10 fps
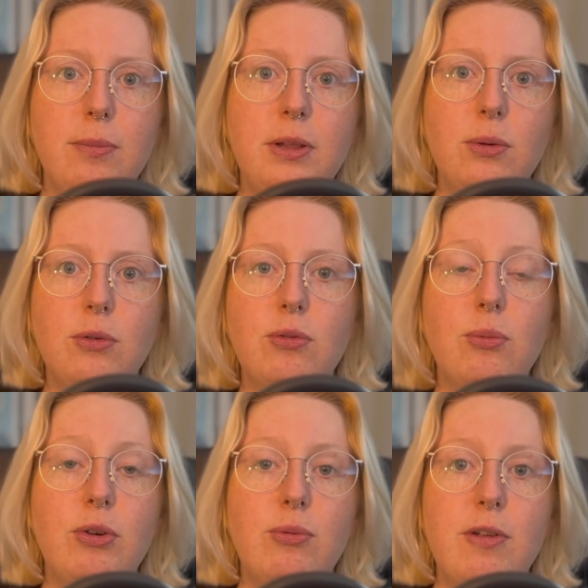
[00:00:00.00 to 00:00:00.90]
be used to
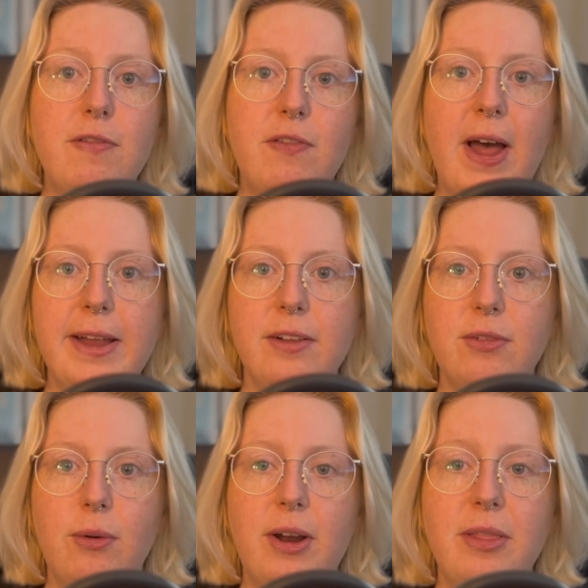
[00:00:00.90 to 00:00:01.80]
retrieve files
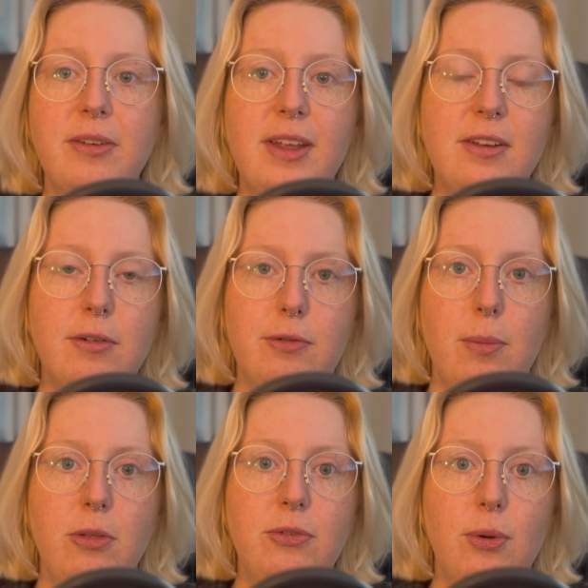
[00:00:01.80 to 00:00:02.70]
or other data
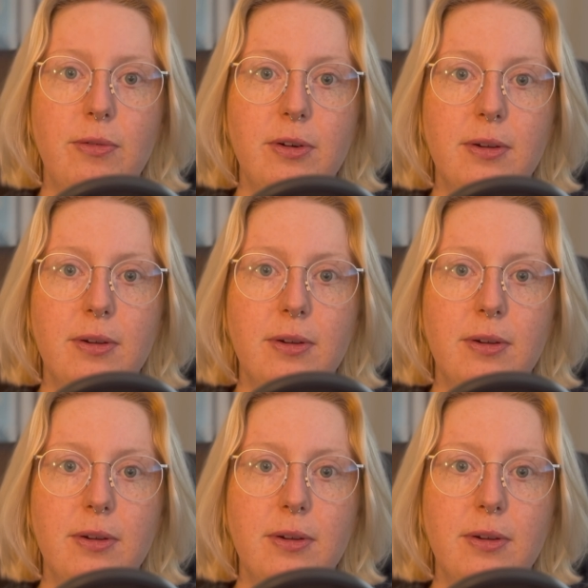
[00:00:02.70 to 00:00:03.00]
from the server.